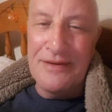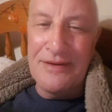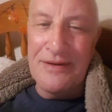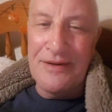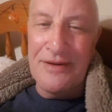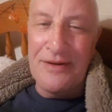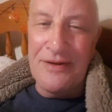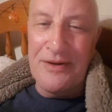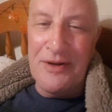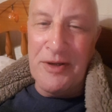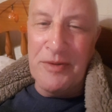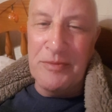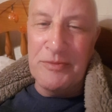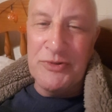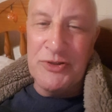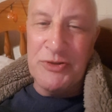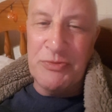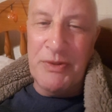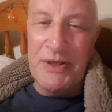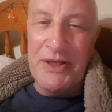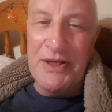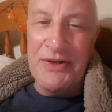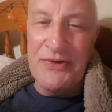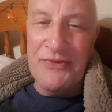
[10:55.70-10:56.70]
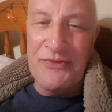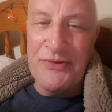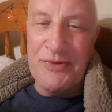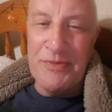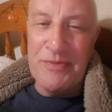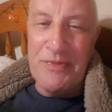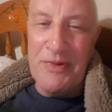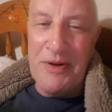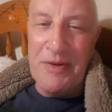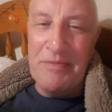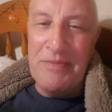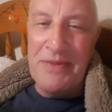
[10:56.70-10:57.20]
I'm speaking
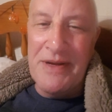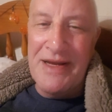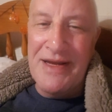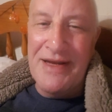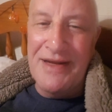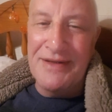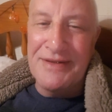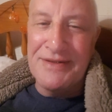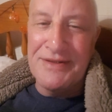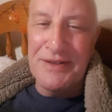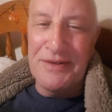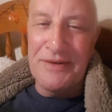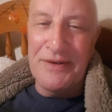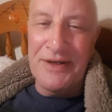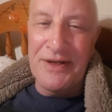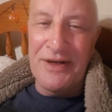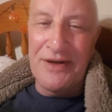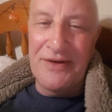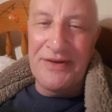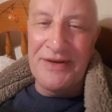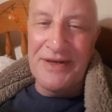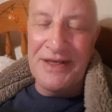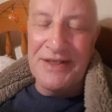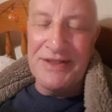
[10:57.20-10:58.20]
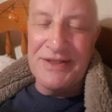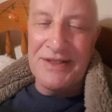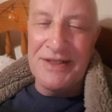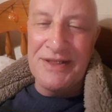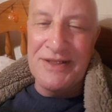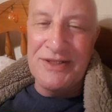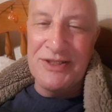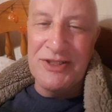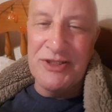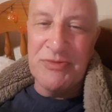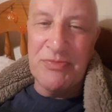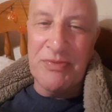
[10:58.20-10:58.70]
from my bed, so I can't
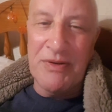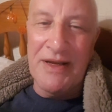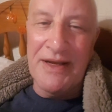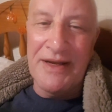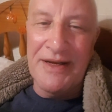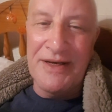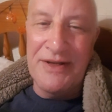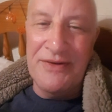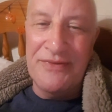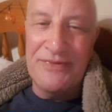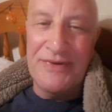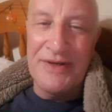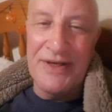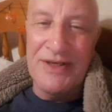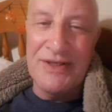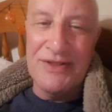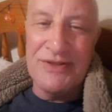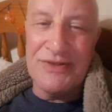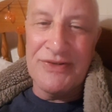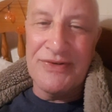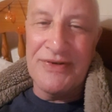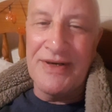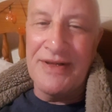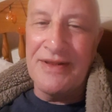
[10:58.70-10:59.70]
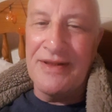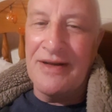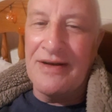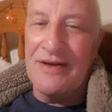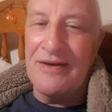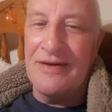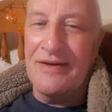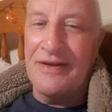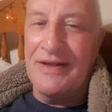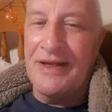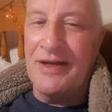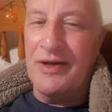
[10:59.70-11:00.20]
actually display any figures or anything
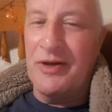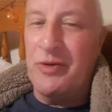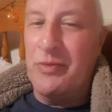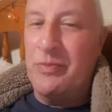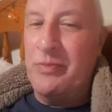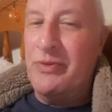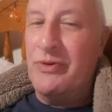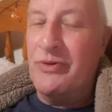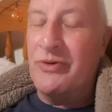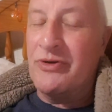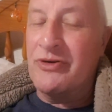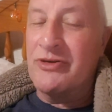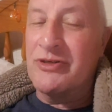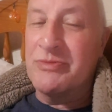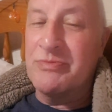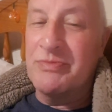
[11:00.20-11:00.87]
like that or books.